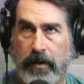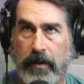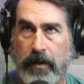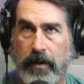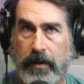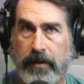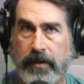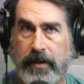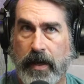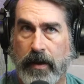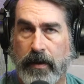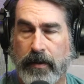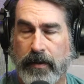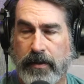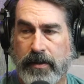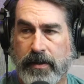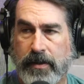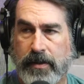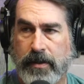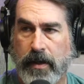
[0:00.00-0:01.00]
is down in the
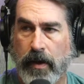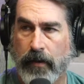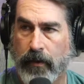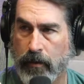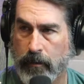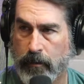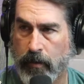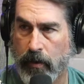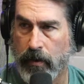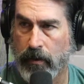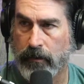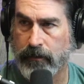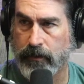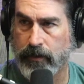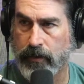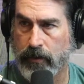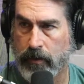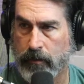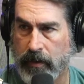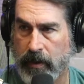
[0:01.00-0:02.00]
southern part of
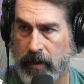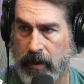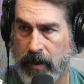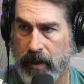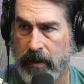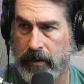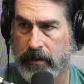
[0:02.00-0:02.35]
Germany, yes?